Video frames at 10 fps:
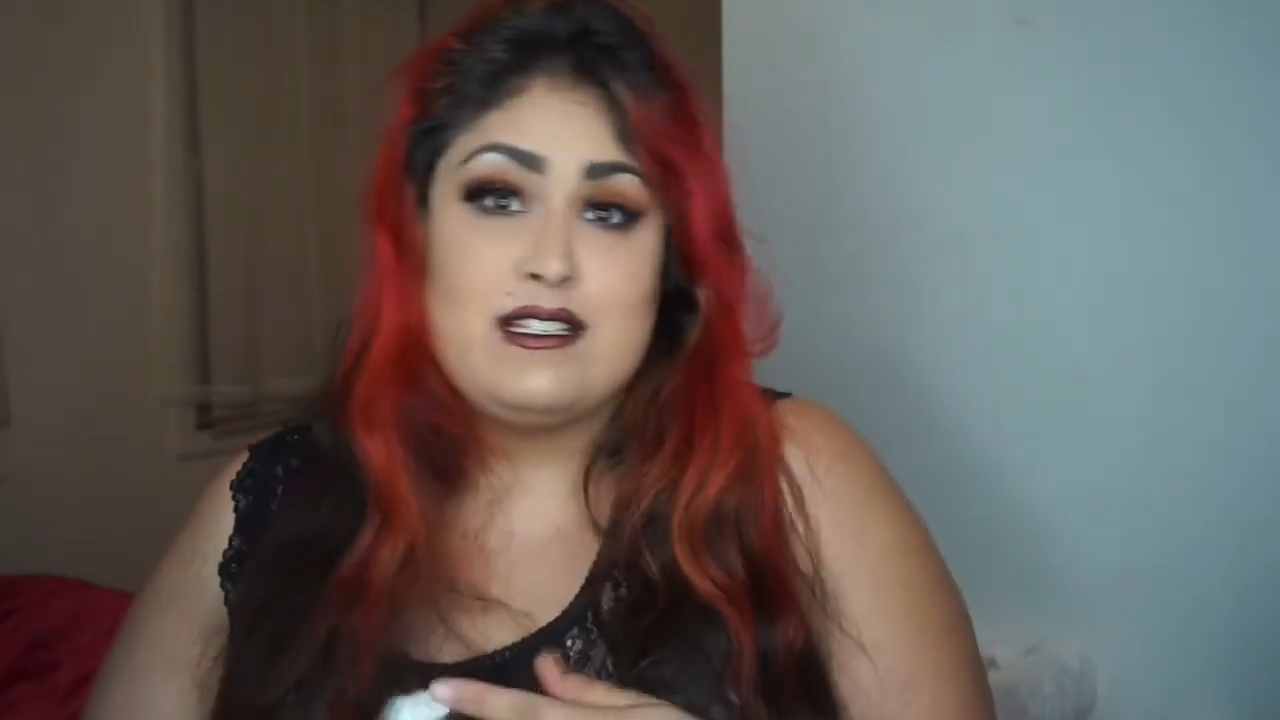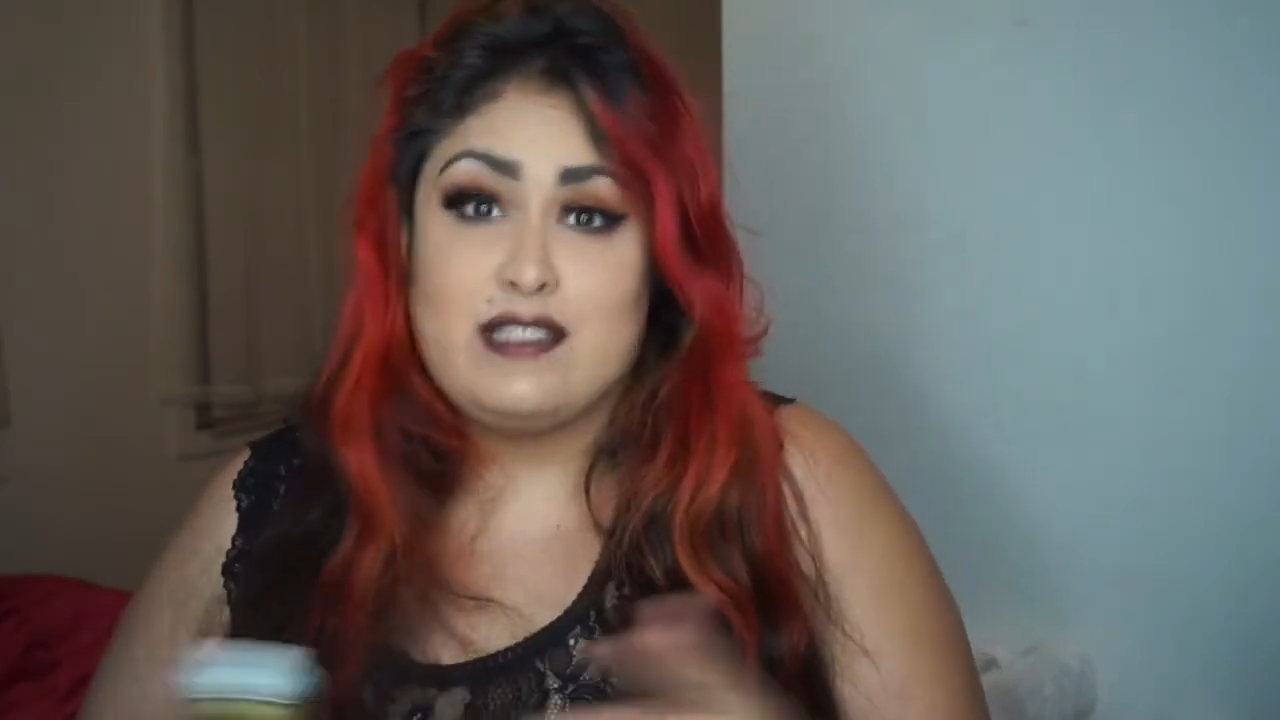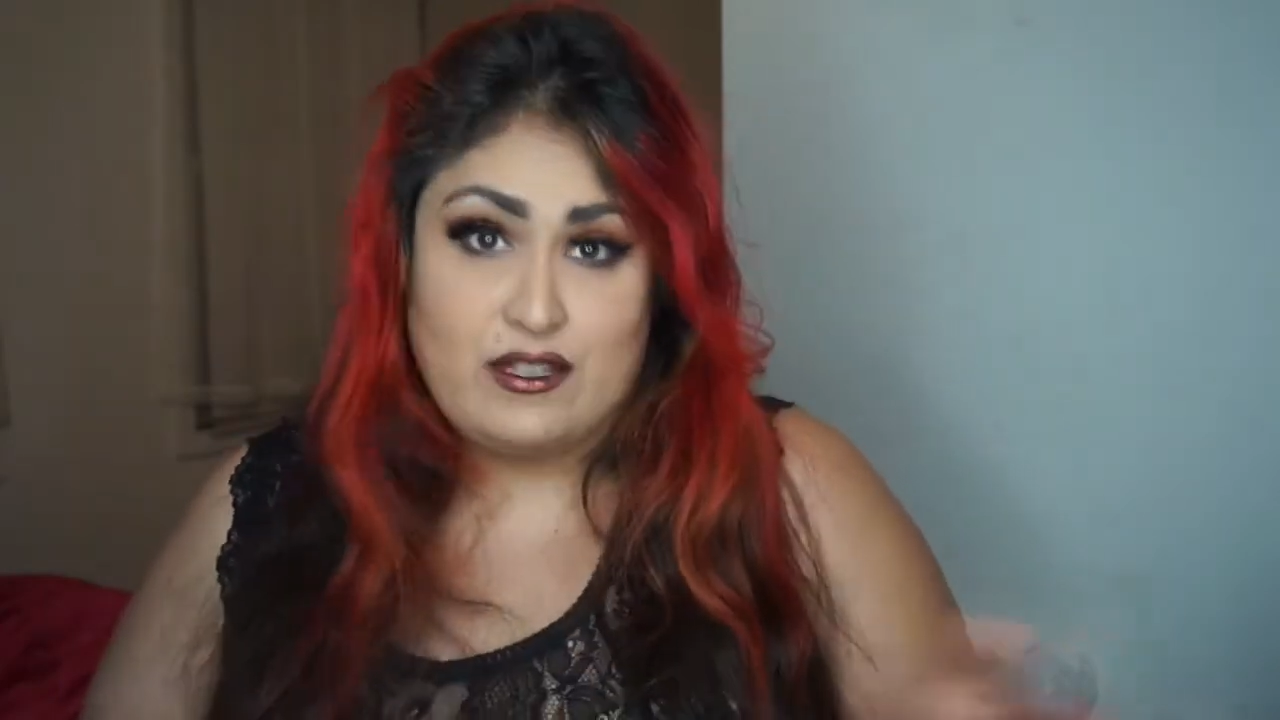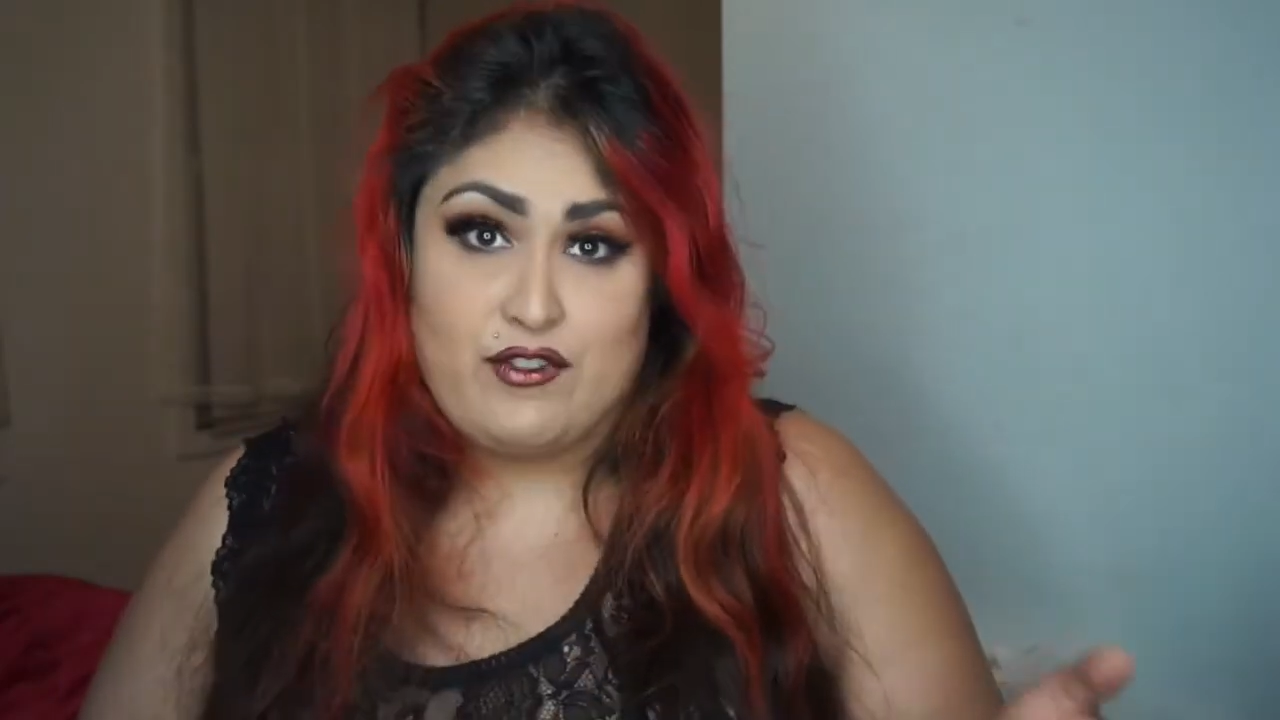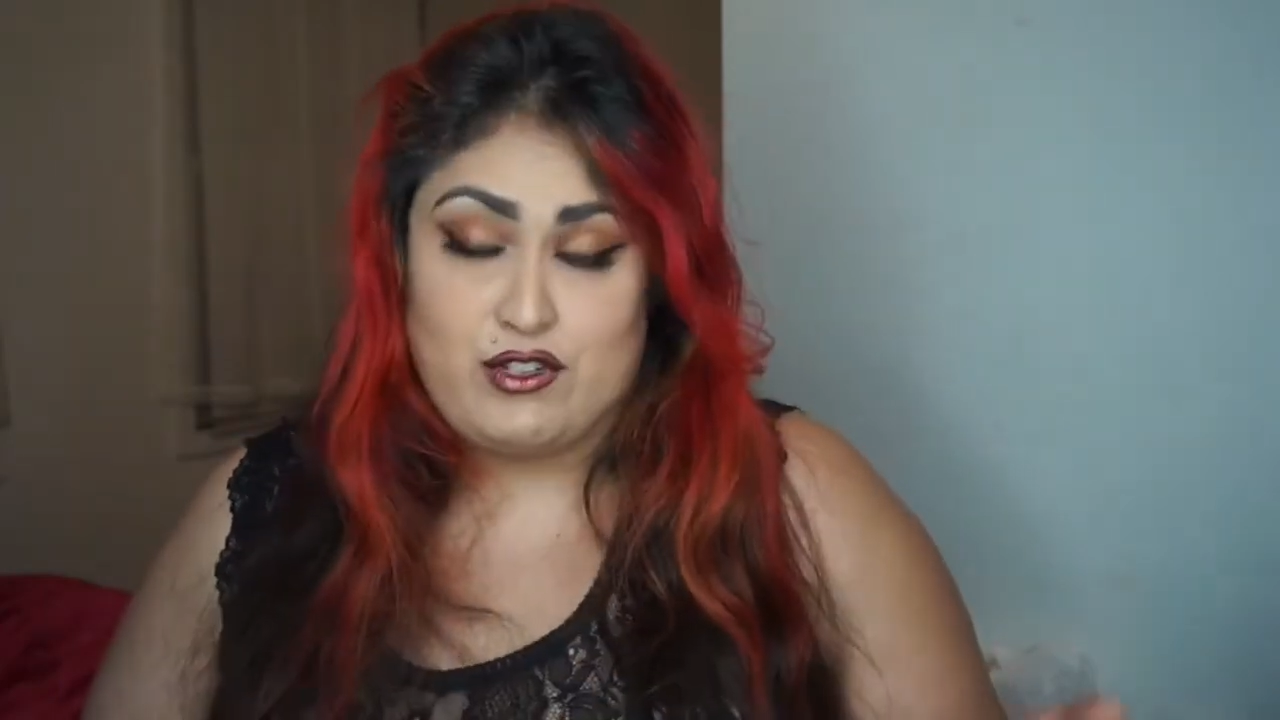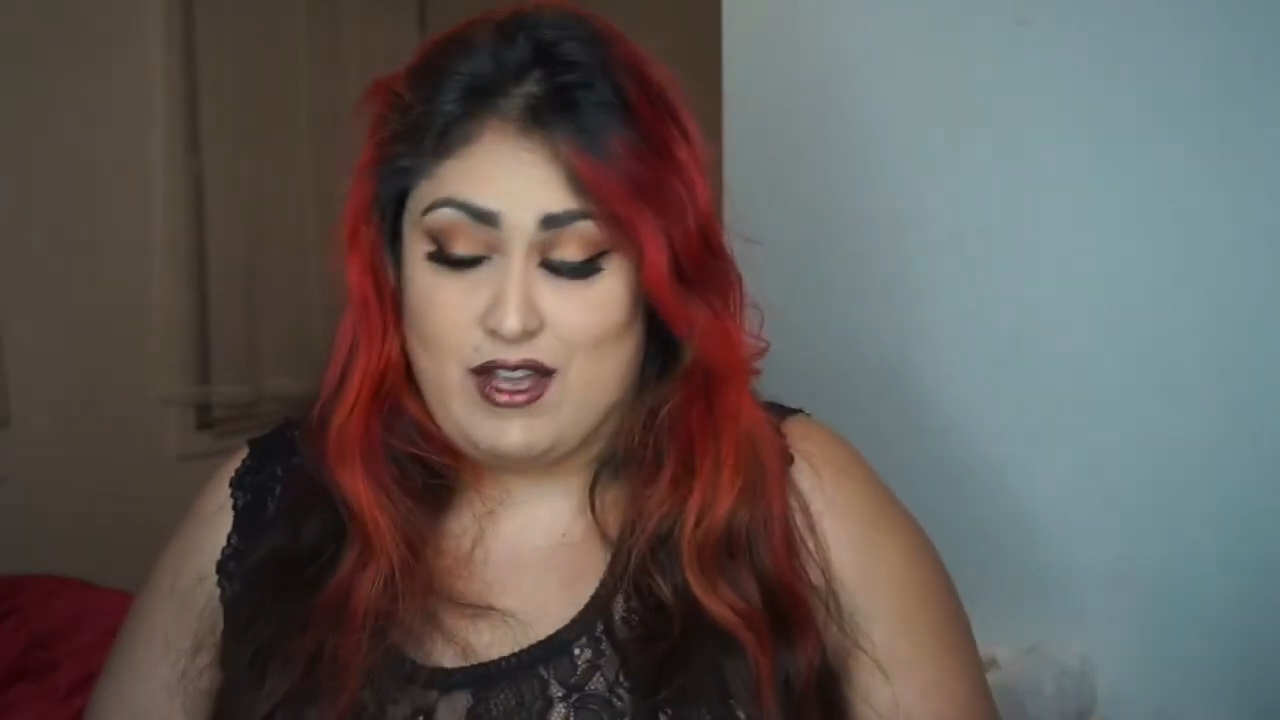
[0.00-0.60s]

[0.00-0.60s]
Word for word: delivers